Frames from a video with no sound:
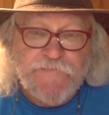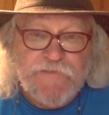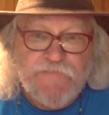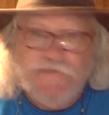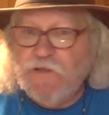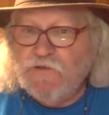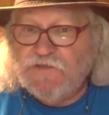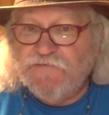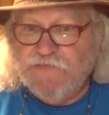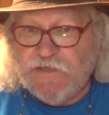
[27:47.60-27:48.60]

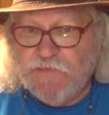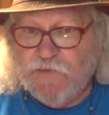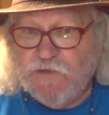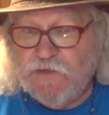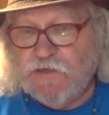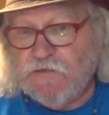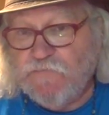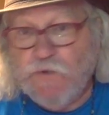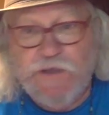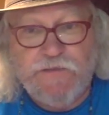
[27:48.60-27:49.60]
videos available.
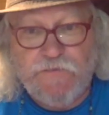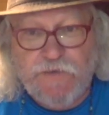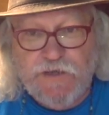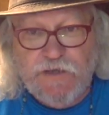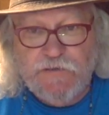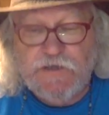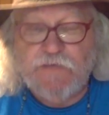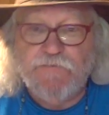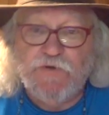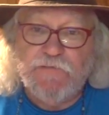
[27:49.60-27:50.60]
Week 3, I
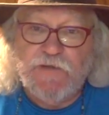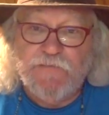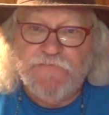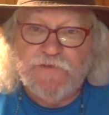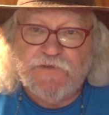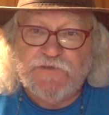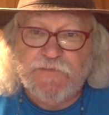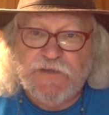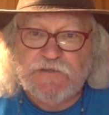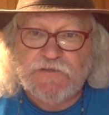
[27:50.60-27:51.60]
put them up for this
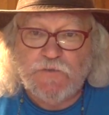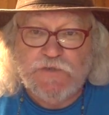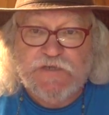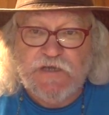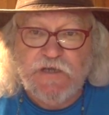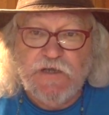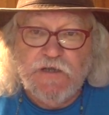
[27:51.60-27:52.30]
past week,